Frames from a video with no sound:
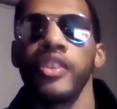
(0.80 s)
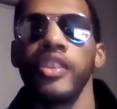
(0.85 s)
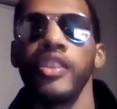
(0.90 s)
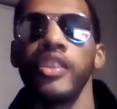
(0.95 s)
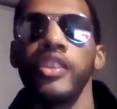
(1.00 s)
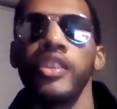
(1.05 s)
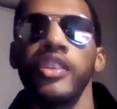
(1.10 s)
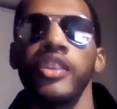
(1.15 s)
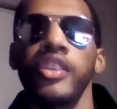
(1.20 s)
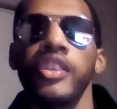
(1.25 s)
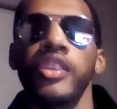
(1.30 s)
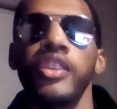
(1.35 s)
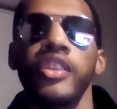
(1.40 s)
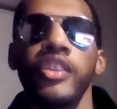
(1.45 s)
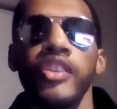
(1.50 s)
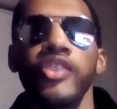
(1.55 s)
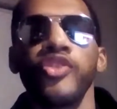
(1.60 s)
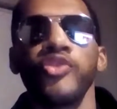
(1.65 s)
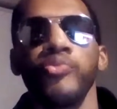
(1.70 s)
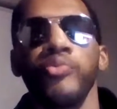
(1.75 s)

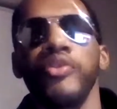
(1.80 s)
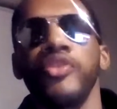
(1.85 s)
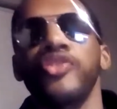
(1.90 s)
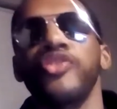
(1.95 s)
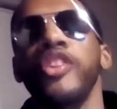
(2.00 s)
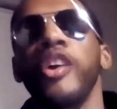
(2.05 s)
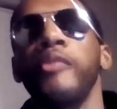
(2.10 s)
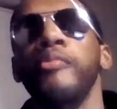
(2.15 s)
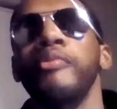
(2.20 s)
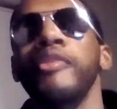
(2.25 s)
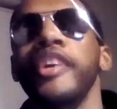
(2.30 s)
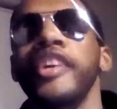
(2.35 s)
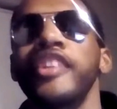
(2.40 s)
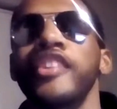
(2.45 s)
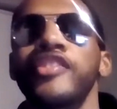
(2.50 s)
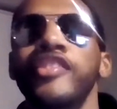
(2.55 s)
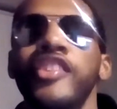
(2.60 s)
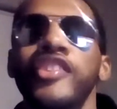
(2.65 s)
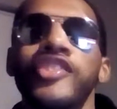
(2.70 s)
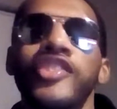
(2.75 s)
Yes, what's up,
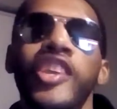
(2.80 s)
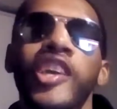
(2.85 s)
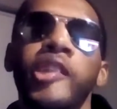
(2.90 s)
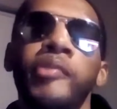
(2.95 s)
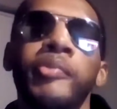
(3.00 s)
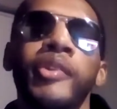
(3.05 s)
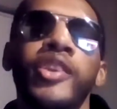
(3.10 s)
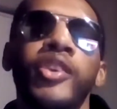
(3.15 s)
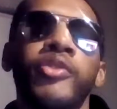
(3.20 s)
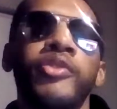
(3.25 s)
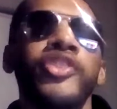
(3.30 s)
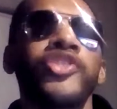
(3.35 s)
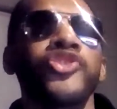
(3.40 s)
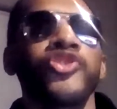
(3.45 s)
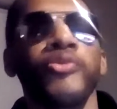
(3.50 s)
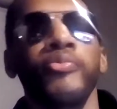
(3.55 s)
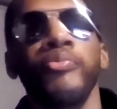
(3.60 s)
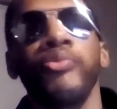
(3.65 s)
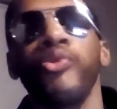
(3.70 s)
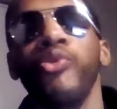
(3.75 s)
ladies and gentlemen? Yo, it's
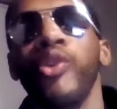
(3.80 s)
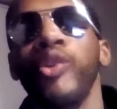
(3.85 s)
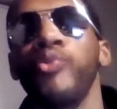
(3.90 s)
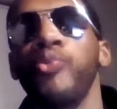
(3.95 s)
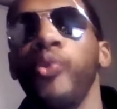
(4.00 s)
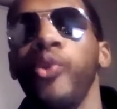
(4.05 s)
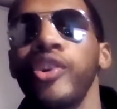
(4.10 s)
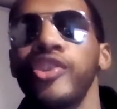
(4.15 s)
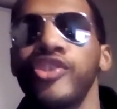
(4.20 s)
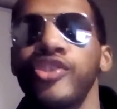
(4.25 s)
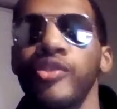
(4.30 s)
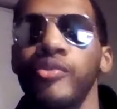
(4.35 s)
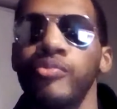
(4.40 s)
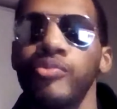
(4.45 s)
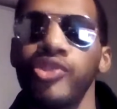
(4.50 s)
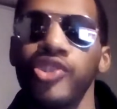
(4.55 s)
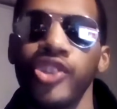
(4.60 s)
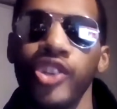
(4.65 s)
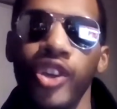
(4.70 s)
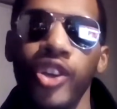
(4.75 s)
your boy
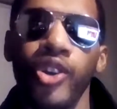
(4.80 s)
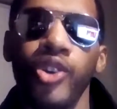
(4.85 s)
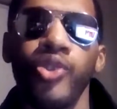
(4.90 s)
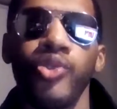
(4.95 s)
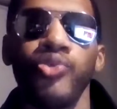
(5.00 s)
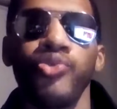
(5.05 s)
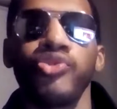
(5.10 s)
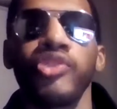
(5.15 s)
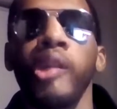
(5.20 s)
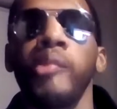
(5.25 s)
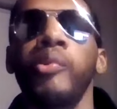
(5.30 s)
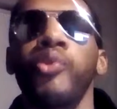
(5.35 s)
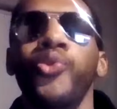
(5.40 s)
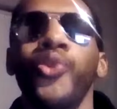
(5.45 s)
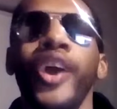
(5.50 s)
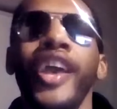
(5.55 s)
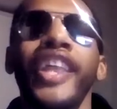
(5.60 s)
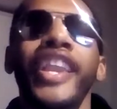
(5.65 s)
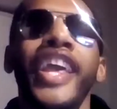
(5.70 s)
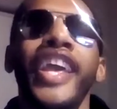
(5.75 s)
Warzone Jones coming
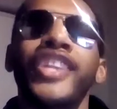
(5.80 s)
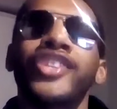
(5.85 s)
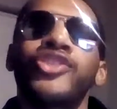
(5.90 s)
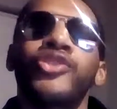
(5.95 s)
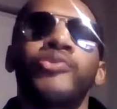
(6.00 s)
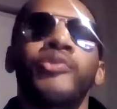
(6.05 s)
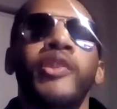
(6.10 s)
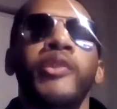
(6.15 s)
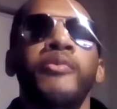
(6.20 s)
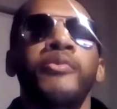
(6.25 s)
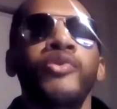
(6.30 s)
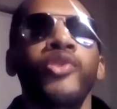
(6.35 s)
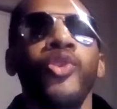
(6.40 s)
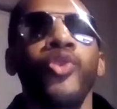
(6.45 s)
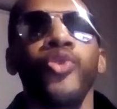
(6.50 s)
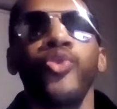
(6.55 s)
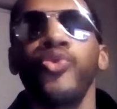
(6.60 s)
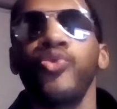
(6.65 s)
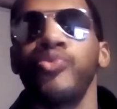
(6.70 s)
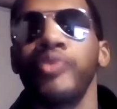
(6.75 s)
right at you with a pro
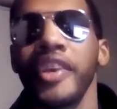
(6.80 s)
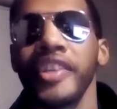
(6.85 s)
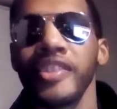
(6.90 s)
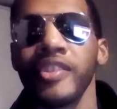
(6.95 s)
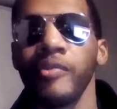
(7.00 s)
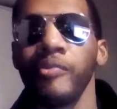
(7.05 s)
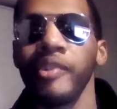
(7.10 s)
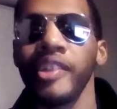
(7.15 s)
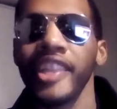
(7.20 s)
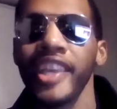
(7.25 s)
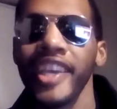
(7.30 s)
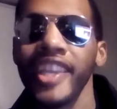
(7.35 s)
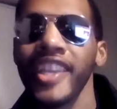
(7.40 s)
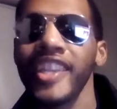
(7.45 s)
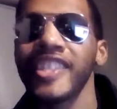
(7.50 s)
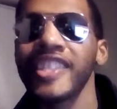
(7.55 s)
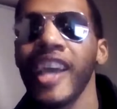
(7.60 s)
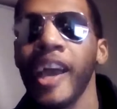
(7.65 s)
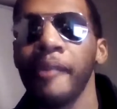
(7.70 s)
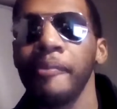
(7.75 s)
wrestling
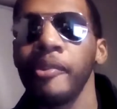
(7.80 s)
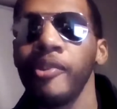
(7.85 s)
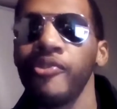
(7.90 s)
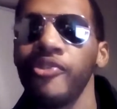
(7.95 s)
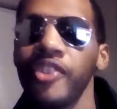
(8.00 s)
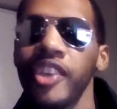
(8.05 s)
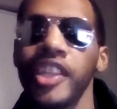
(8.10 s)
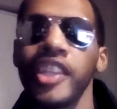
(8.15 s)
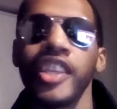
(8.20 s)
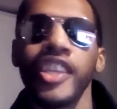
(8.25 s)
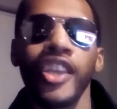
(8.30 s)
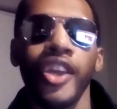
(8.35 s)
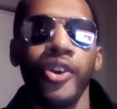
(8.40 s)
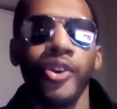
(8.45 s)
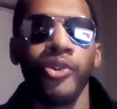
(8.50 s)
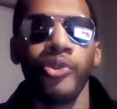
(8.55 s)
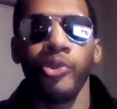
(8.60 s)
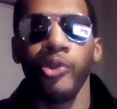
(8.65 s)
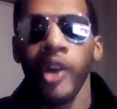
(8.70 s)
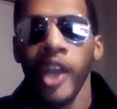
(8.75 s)
related topic
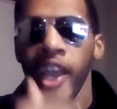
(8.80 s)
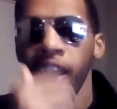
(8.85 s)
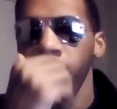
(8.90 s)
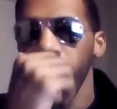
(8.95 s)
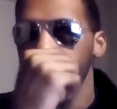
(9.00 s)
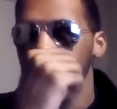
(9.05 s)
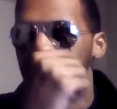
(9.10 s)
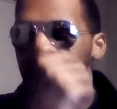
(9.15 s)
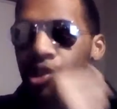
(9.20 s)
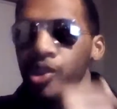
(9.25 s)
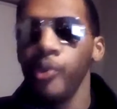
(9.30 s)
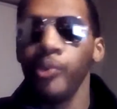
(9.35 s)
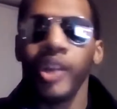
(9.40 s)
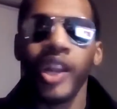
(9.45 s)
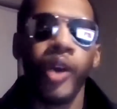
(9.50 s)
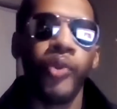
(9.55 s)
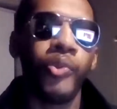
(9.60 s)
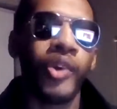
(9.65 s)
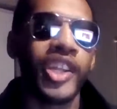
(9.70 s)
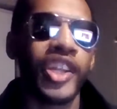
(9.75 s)
video. And you know what
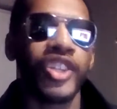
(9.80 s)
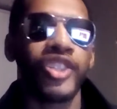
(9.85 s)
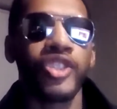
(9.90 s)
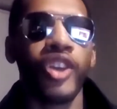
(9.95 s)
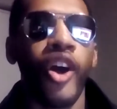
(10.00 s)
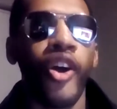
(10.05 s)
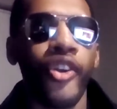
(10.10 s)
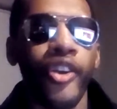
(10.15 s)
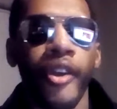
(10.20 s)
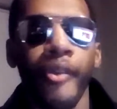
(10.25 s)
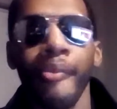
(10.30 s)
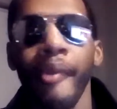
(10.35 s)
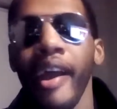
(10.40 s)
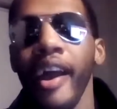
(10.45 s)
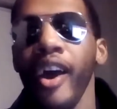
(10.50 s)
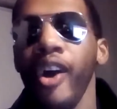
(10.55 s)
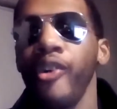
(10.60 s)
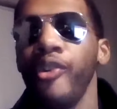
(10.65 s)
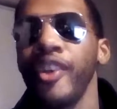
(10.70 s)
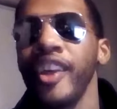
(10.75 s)
I want to talk
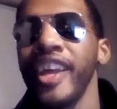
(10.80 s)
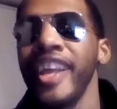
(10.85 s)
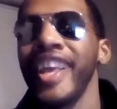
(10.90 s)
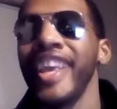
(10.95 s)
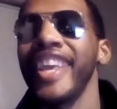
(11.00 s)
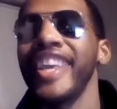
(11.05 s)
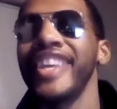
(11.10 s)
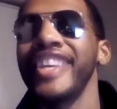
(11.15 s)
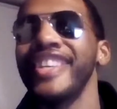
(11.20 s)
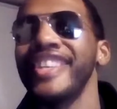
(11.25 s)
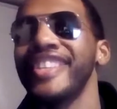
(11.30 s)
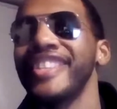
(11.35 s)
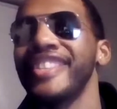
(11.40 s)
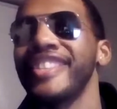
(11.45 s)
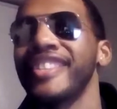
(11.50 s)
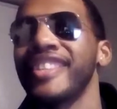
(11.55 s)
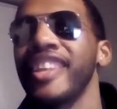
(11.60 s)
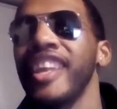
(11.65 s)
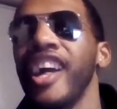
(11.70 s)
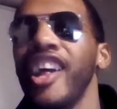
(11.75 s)
about
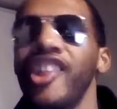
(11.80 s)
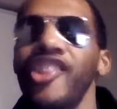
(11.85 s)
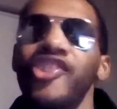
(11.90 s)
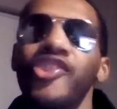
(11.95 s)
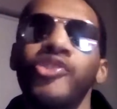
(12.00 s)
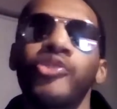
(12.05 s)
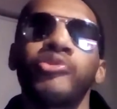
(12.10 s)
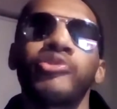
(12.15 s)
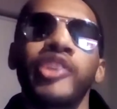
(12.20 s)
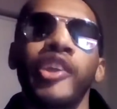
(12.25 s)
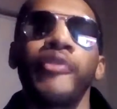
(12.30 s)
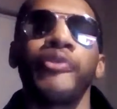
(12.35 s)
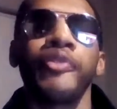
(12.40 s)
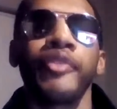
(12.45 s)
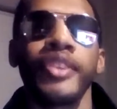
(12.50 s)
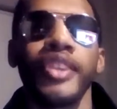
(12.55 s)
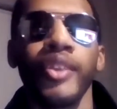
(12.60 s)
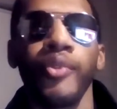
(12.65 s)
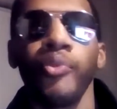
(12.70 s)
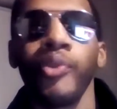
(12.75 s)
is a little
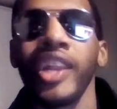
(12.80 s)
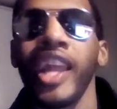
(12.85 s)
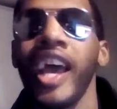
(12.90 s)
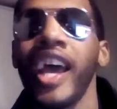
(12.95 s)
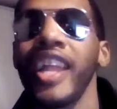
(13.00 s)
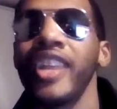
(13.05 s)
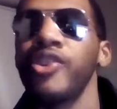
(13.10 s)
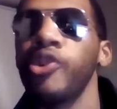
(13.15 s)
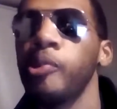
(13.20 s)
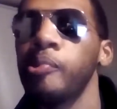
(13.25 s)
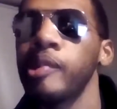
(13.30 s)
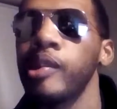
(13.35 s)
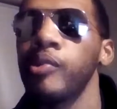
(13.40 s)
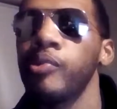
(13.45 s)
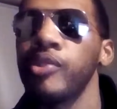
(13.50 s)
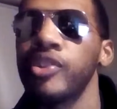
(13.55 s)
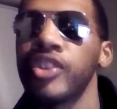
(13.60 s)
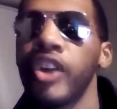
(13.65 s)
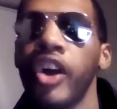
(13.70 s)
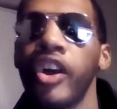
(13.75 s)
different than what I normally
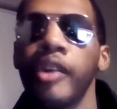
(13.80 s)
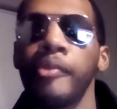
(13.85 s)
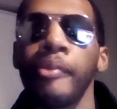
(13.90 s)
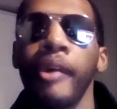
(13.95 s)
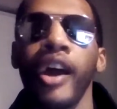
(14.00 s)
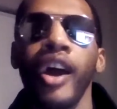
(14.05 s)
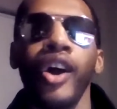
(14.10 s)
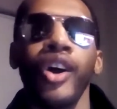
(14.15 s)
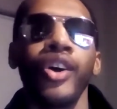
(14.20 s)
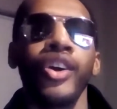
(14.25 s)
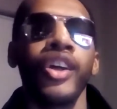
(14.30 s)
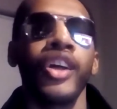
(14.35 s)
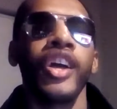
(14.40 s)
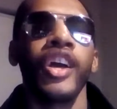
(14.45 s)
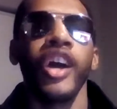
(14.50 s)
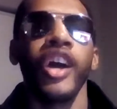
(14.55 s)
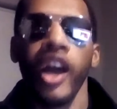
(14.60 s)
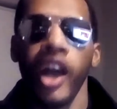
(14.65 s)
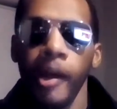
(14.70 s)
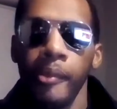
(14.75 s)
would talk about
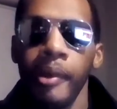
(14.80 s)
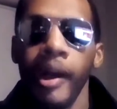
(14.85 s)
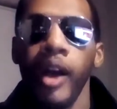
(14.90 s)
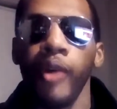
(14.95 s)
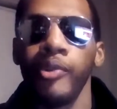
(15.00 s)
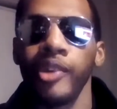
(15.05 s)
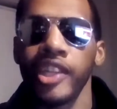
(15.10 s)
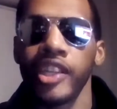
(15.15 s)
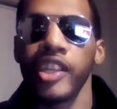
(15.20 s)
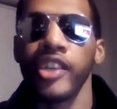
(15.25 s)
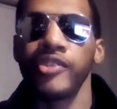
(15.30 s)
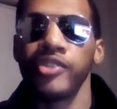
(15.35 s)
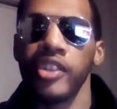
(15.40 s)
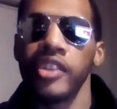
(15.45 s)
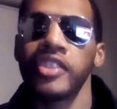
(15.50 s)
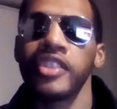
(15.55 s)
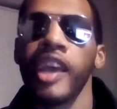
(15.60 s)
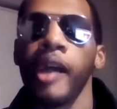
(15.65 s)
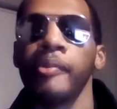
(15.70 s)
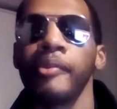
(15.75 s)
when it comes
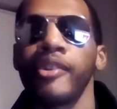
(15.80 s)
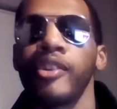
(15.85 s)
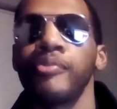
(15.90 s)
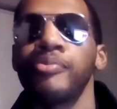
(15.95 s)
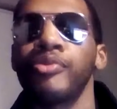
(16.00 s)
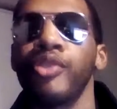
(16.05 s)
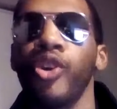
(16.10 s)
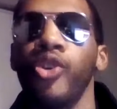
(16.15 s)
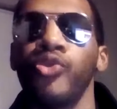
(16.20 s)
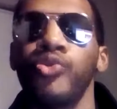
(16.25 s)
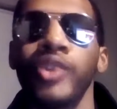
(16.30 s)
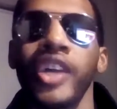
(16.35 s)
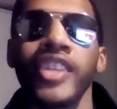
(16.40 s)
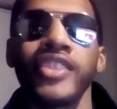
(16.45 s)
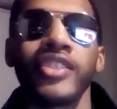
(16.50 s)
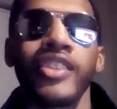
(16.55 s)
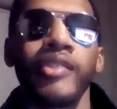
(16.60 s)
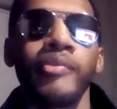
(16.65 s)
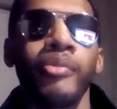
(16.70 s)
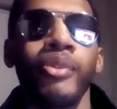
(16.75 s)
to the topic of pro
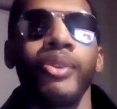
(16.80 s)
wrestling.